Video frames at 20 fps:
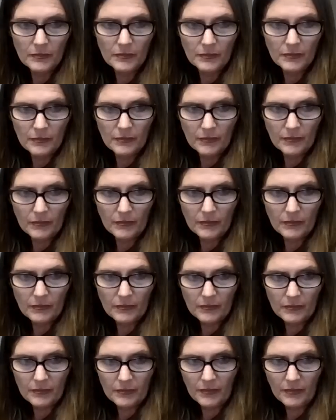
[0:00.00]

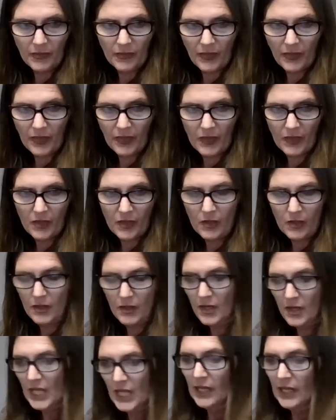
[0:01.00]
Nobody speaks.